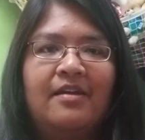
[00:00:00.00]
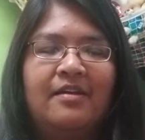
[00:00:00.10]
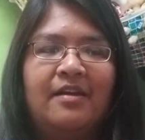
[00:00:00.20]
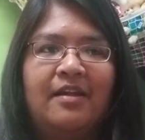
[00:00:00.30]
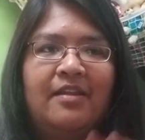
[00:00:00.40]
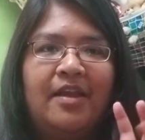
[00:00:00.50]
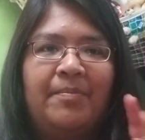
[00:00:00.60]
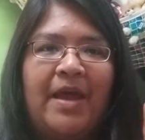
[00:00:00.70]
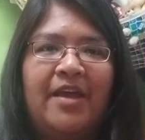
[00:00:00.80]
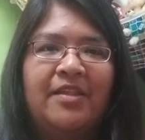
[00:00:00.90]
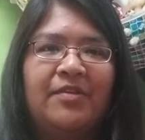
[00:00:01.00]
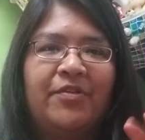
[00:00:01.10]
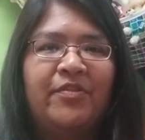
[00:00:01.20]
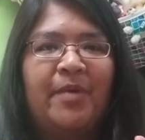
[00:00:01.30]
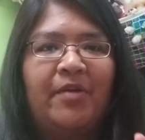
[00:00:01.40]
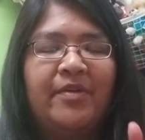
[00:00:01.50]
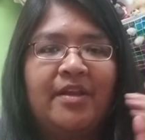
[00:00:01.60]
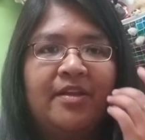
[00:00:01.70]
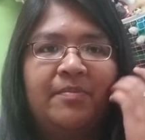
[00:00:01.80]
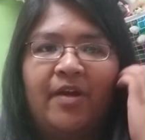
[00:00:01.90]
kind of like bath or spa
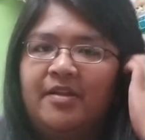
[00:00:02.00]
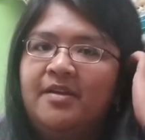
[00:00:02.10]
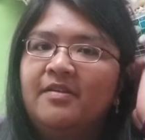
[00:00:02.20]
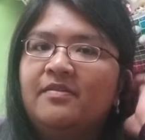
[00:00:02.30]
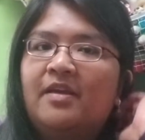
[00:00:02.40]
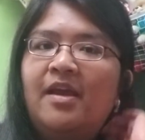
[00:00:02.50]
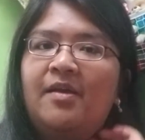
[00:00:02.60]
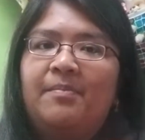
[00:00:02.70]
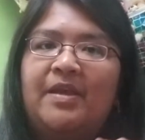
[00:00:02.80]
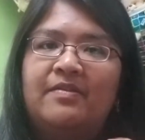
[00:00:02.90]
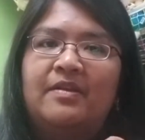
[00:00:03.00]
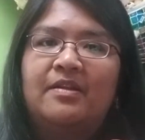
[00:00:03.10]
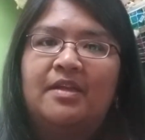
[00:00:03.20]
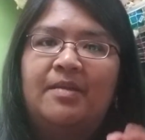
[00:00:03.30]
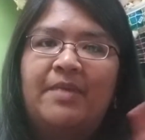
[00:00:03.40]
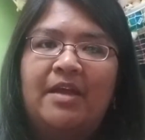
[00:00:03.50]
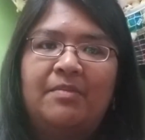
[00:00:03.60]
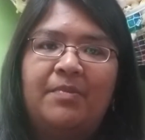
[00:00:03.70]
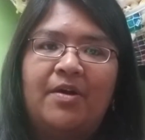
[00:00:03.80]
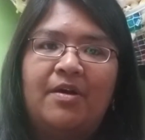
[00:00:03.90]
related products. Basically bath
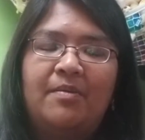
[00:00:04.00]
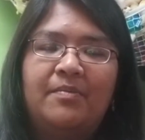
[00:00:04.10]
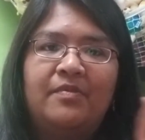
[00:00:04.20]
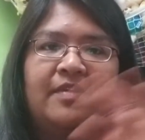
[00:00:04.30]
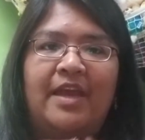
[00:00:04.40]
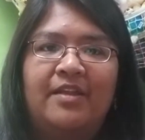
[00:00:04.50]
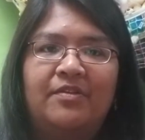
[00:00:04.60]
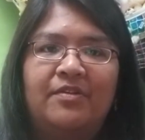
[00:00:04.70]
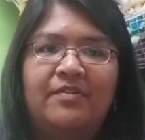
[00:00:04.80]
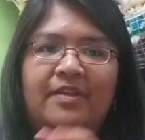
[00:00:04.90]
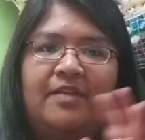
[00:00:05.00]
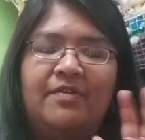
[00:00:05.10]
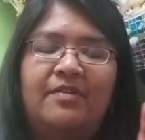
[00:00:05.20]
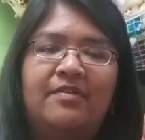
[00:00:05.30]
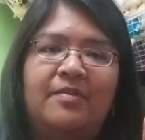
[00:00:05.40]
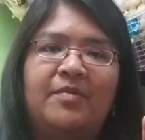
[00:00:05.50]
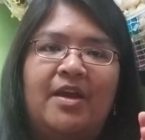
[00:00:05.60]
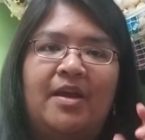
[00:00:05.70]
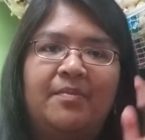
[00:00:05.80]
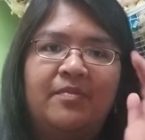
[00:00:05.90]
bombs, candles, and even
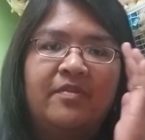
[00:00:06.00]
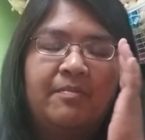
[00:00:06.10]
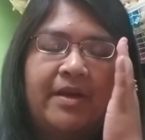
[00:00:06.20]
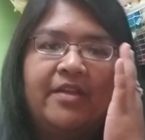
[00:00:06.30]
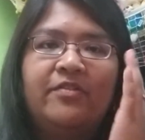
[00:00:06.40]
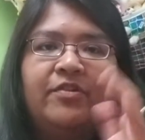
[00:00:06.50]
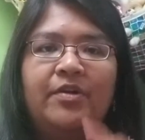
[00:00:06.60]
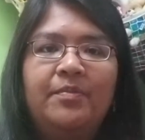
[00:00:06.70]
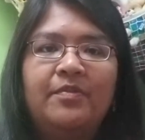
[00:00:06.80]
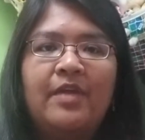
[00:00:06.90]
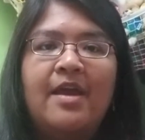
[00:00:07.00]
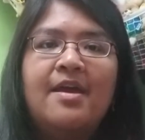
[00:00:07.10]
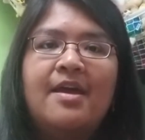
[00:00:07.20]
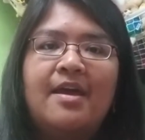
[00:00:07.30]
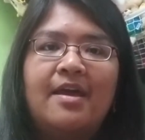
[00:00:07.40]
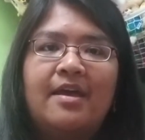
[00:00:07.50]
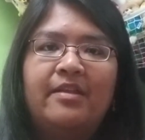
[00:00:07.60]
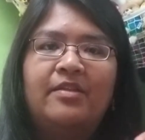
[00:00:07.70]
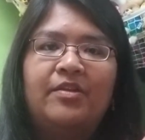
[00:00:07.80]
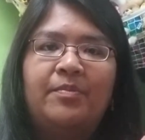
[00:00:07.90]
sometimes body scrubs.
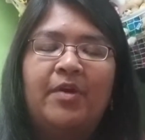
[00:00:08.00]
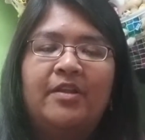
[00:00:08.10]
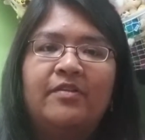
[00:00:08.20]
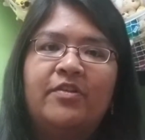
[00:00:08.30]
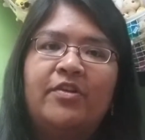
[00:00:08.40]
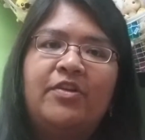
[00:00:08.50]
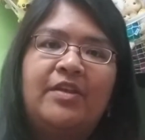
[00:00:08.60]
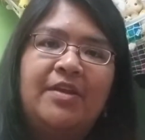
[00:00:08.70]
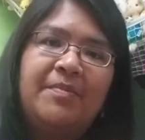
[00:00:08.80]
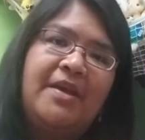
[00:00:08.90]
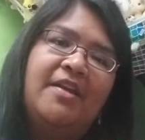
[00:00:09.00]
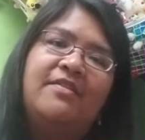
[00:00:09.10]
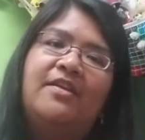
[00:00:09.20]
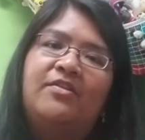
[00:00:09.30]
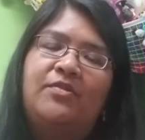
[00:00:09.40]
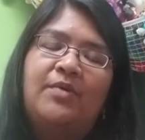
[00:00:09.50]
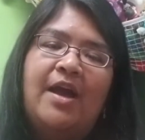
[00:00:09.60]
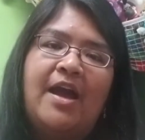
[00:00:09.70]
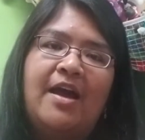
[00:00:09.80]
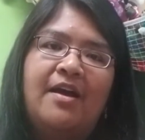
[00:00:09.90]
And their products are unique because they do
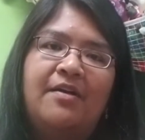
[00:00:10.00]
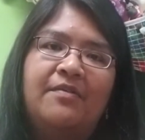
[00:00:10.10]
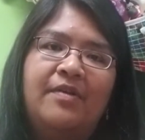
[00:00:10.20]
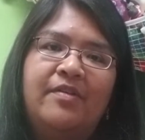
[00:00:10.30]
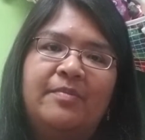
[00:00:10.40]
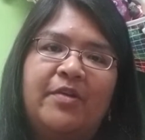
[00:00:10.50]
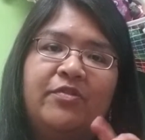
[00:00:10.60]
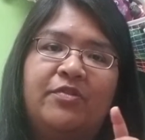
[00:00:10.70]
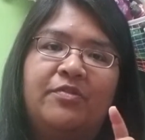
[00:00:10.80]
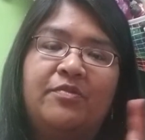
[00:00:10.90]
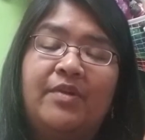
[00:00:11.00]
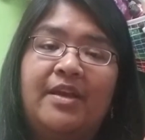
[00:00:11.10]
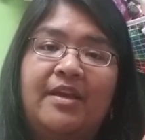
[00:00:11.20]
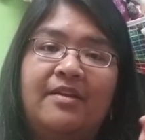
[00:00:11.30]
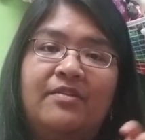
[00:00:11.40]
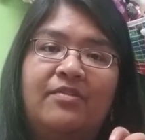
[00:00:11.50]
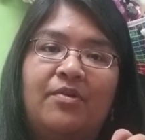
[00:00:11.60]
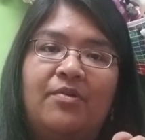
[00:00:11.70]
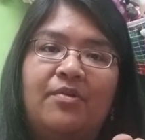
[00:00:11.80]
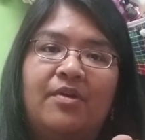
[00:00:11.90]
have special rings
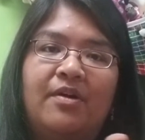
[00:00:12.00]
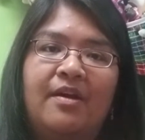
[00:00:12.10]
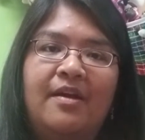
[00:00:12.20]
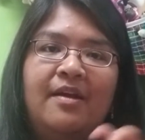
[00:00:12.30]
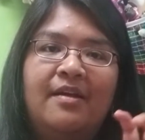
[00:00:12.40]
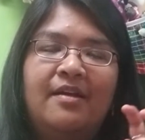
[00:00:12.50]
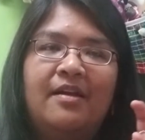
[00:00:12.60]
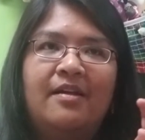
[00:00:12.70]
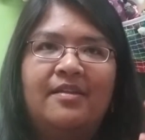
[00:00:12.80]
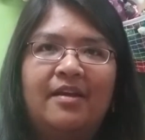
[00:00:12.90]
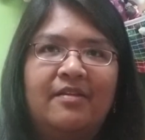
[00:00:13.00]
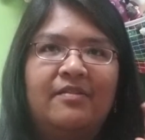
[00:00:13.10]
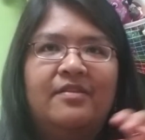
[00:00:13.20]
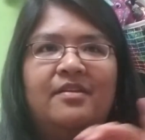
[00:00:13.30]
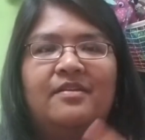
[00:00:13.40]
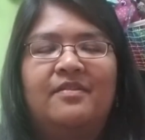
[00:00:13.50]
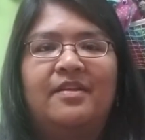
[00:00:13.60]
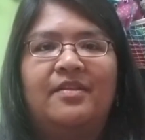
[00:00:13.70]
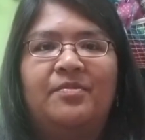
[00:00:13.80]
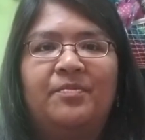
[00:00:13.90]
or necklaces,
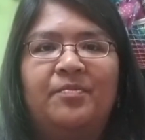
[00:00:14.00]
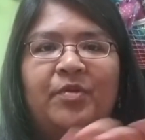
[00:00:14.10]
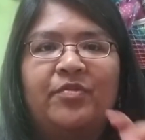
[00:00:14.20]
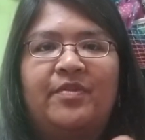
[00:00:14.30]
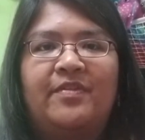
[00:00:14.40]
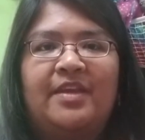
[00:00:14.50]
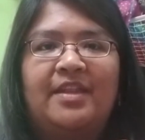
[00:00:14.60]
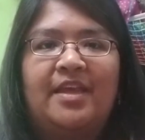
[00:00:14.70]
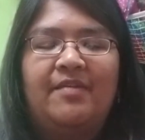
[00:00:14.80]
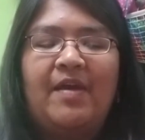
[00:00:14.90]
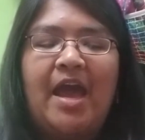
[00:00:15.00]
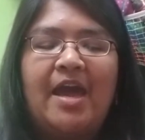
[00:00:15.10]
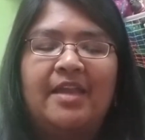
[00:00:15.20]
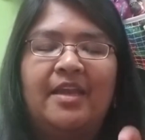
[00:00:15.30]
and most recently they've had